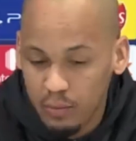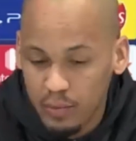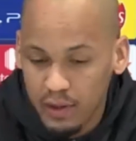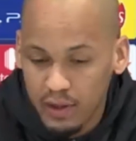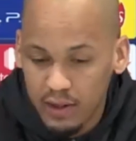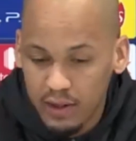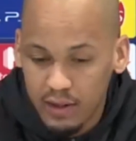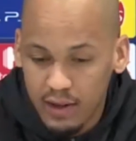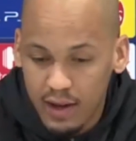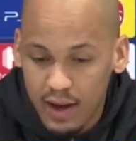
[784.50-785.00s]
will
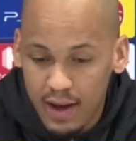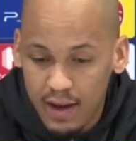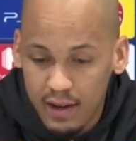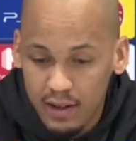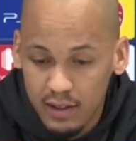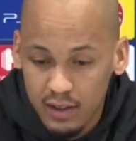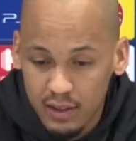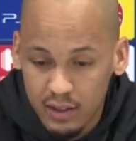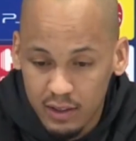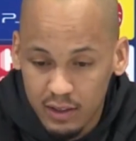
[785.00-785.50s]
be high.
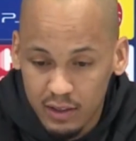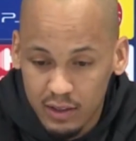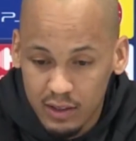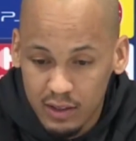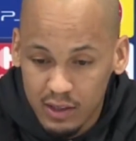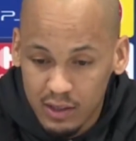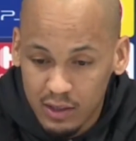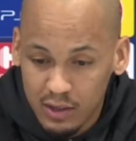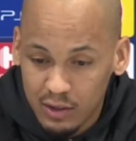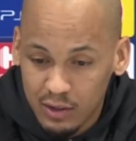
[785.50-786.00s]

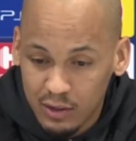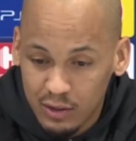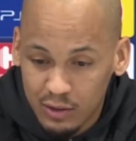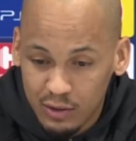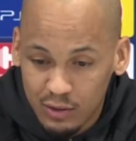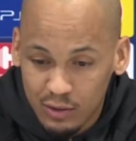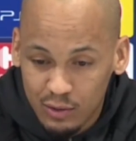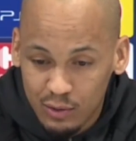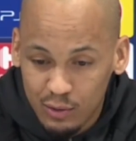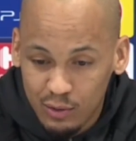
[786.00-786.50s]

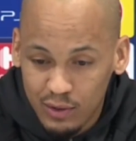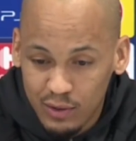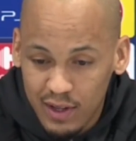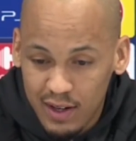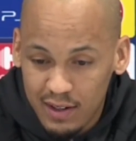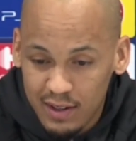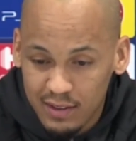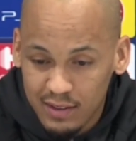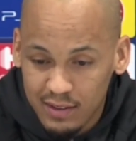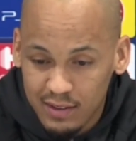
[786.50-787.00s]
So
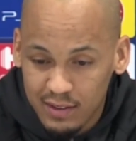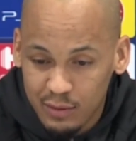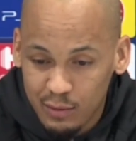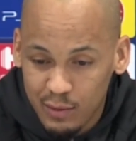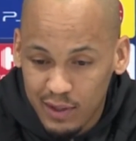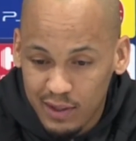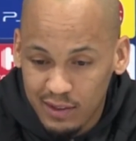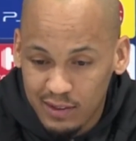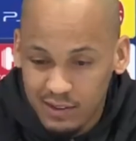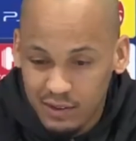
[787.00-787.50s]
yes,
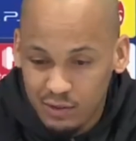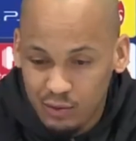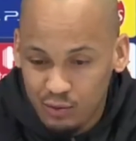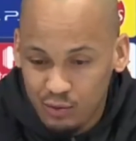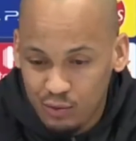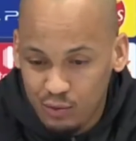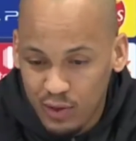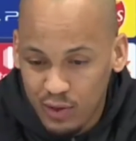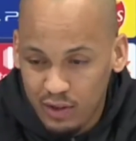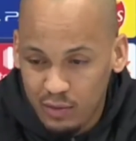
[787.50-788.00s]
when I see
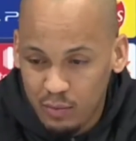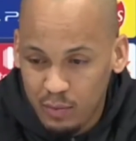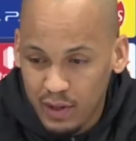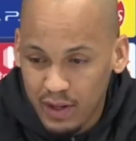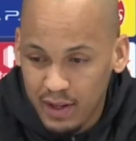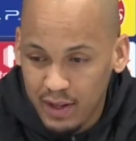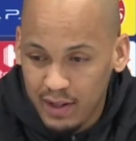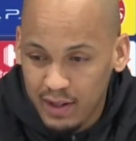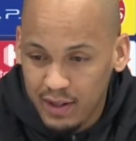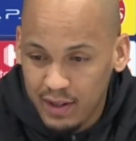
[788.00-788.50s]
Trent
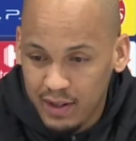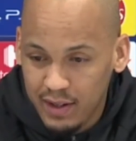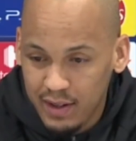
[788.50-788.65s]
play,